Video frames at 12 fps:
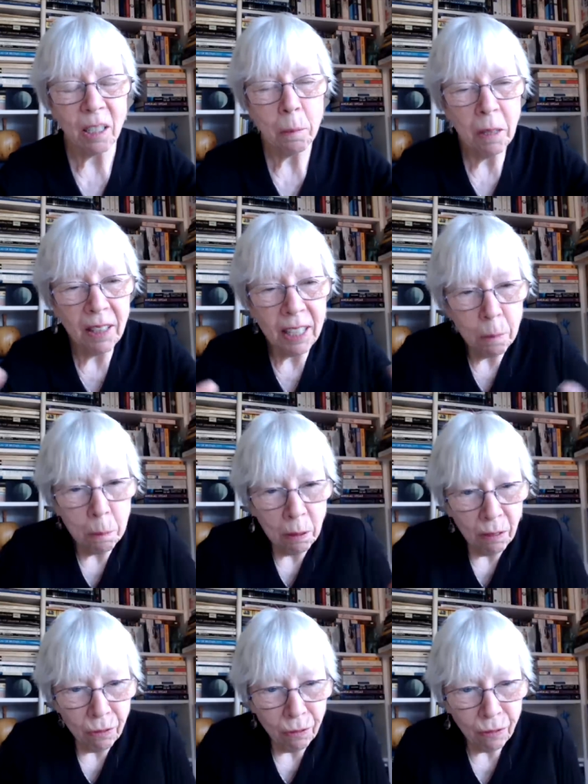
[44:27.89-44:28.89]
but this
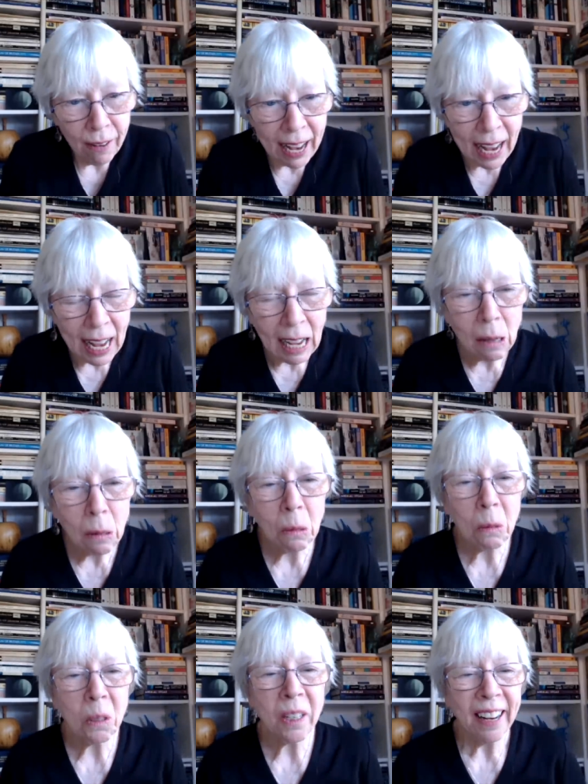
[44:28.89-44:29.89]

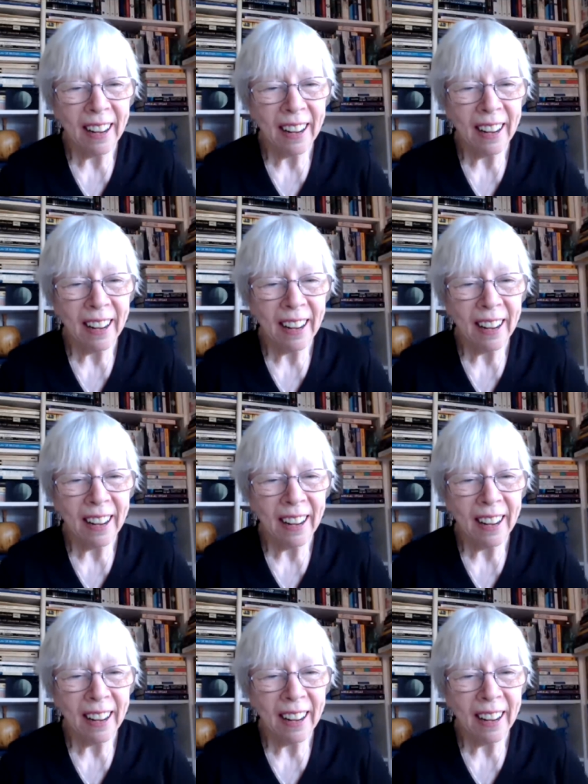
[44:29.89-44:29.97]
profound